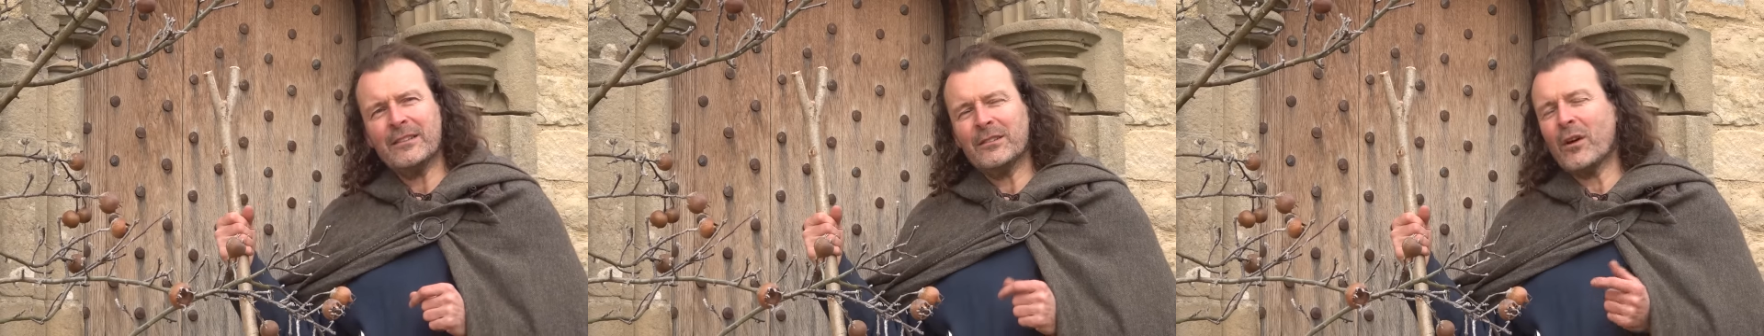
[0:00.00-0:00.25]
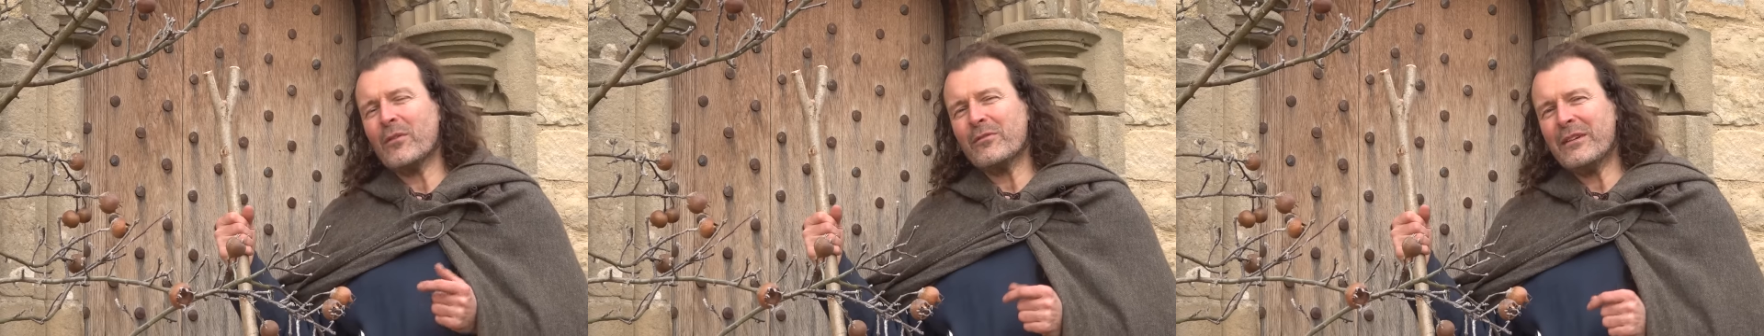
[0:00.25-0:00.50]

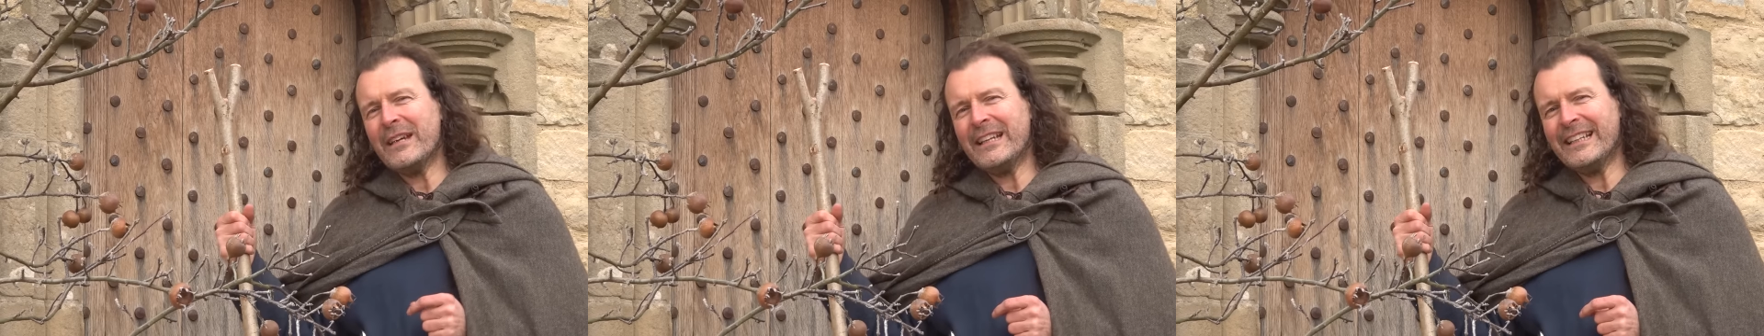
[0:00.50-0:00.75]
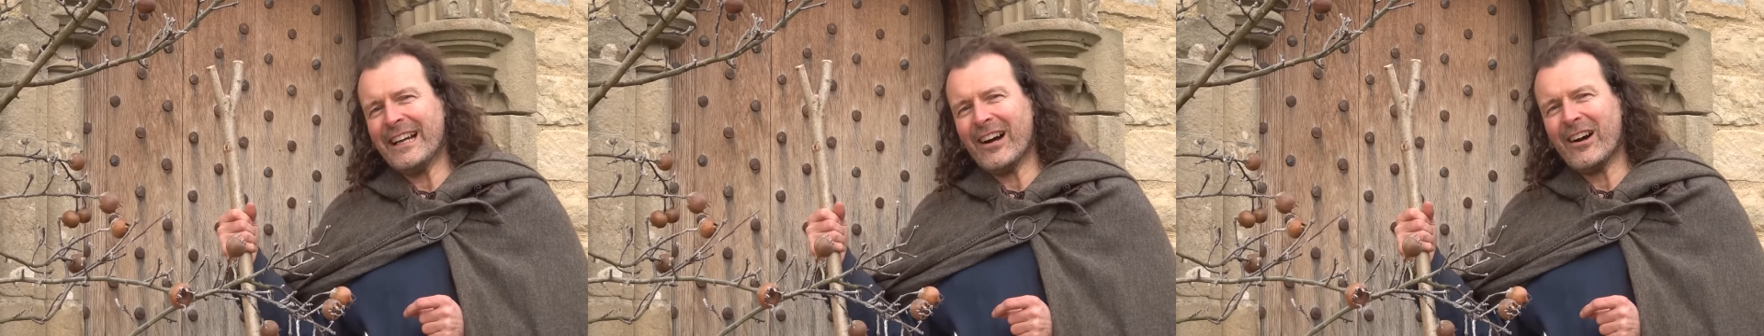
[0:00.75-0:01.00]
not
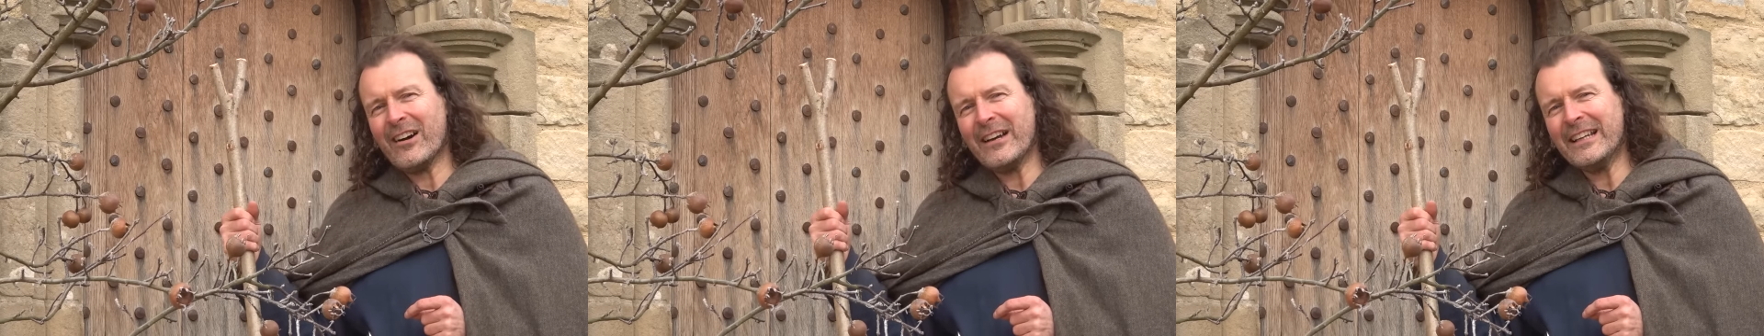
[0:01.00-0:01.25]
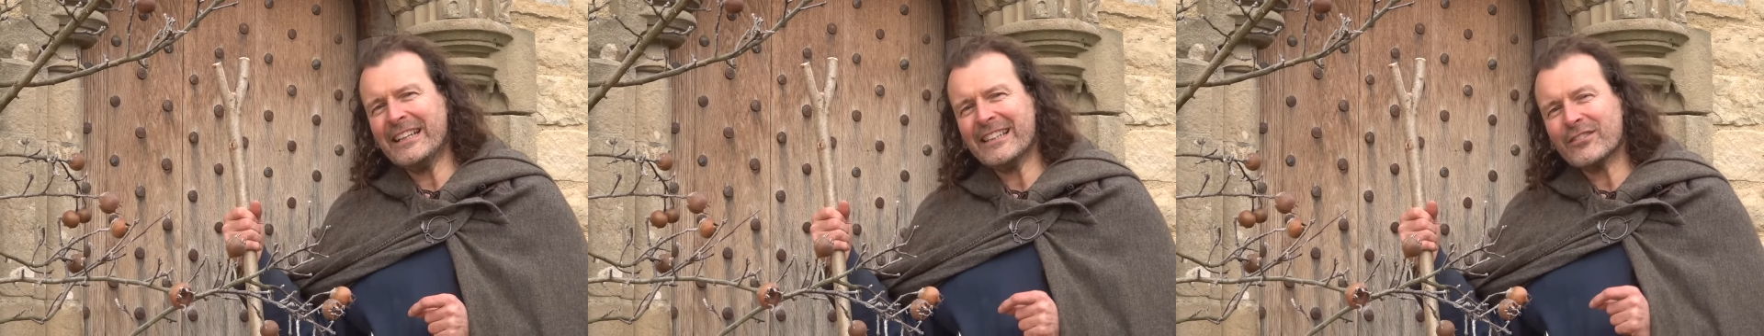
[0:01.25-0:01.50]
really
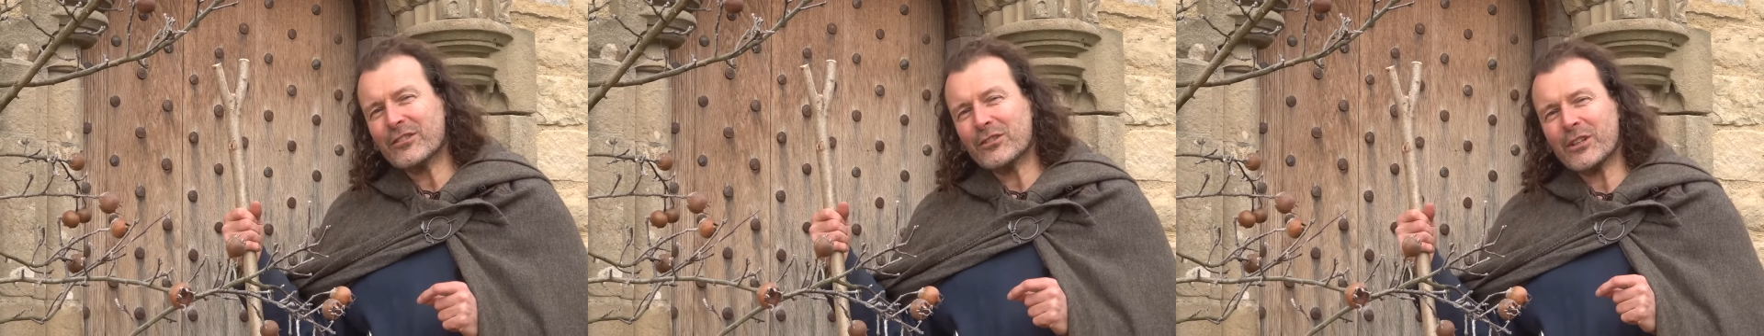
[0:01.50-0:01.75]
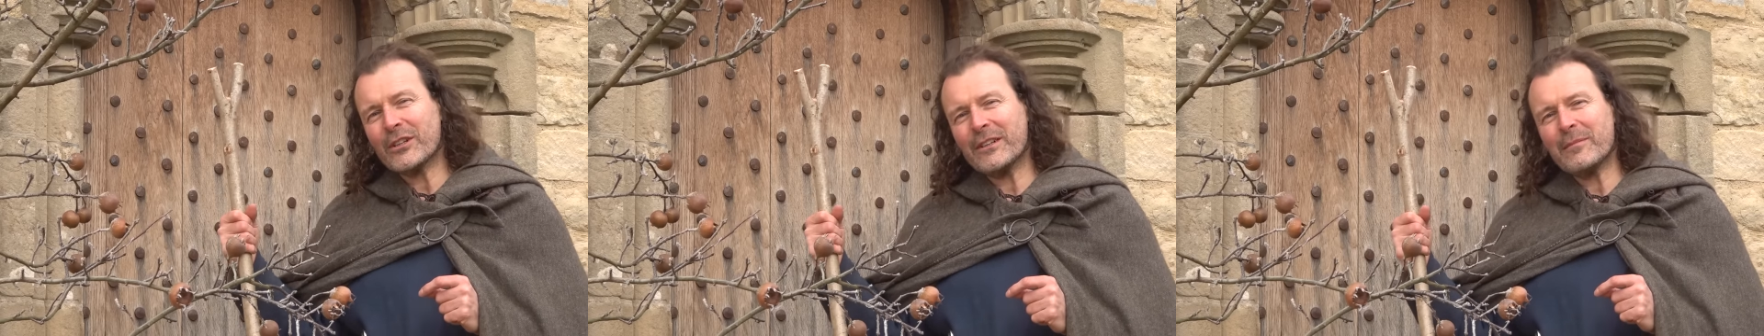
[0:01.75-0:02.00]
high
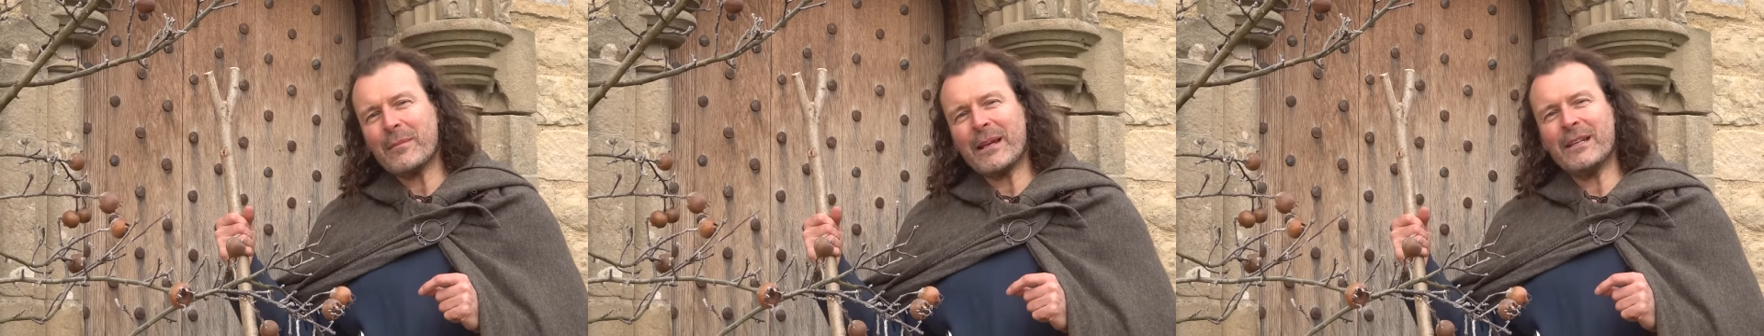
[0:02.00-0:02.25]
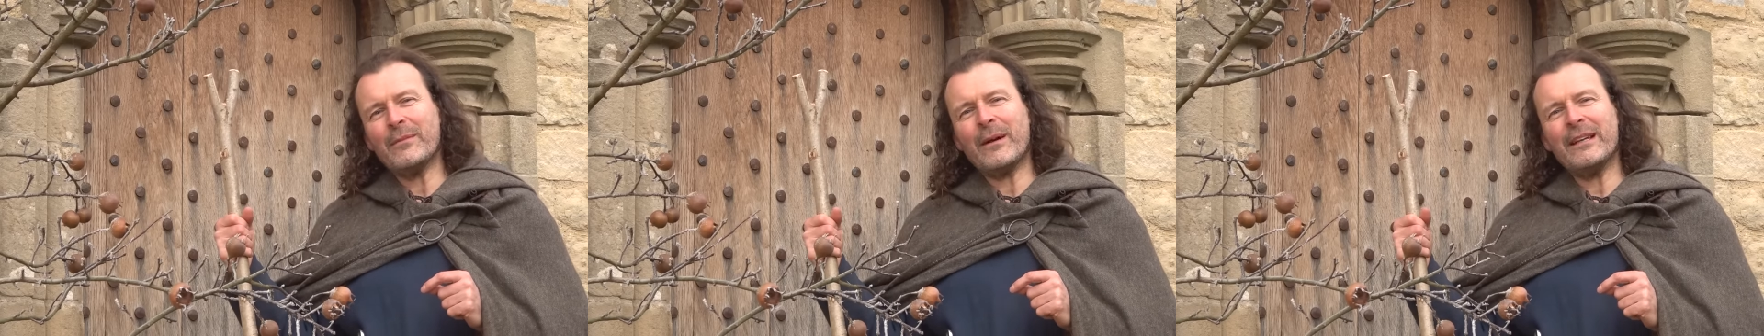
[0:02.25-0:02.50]
literature in
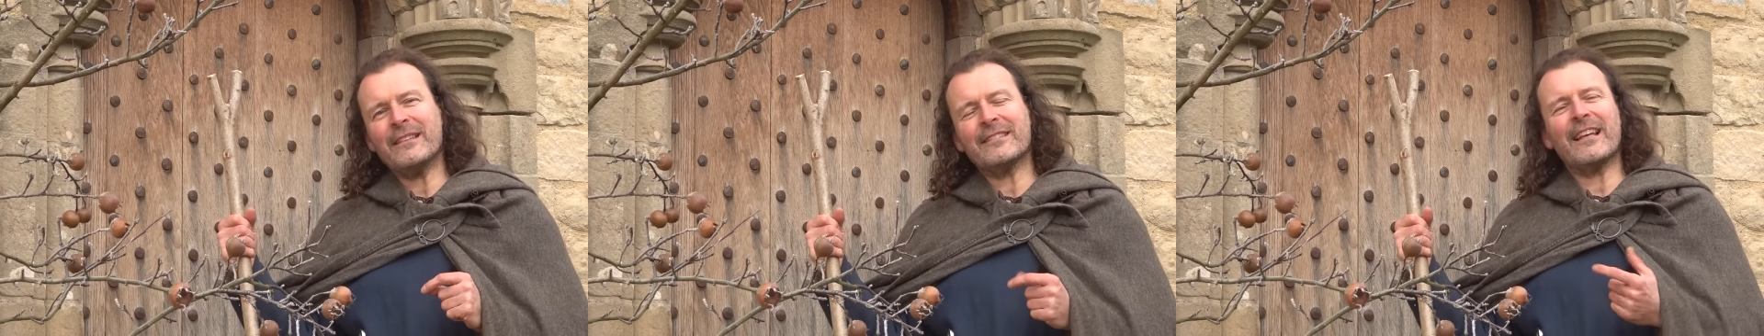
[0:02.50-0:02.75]
many ways.